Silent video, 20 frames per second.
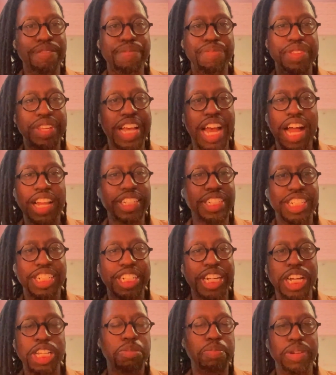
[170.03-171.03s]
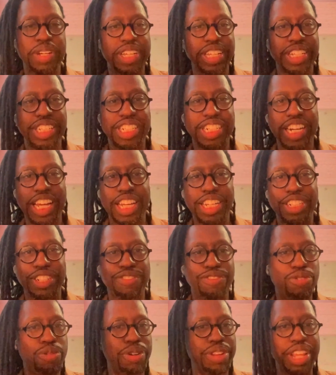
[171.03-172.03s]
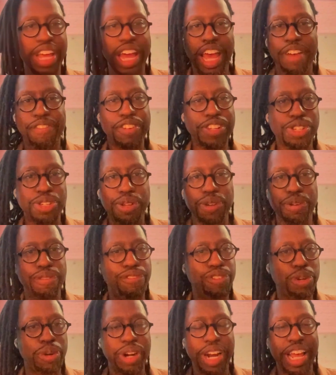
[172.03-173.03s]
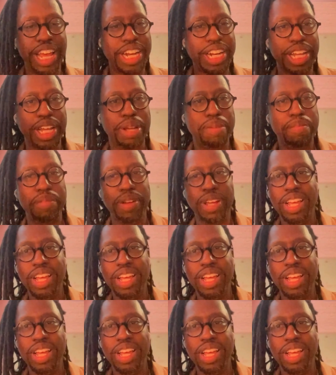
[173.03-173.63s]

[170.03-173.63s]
college textbook exchange for the FSU, Florida A&M,